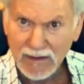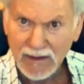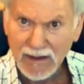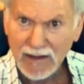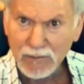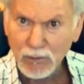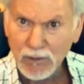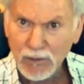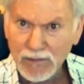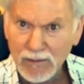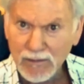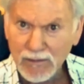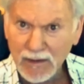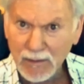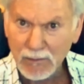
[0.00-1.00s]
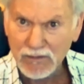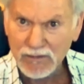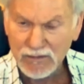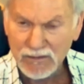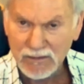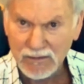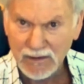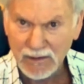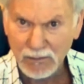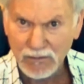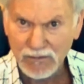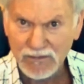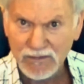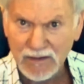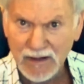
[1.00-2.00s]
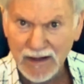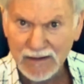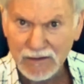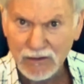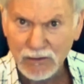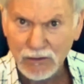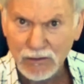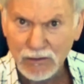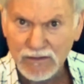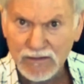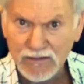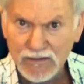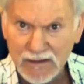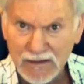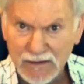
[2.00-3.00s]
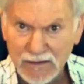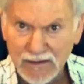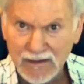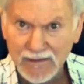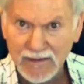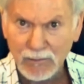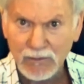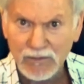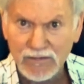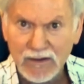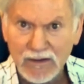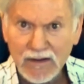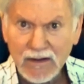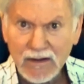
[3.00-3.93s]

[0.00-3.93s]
and what that was not good signaling, that was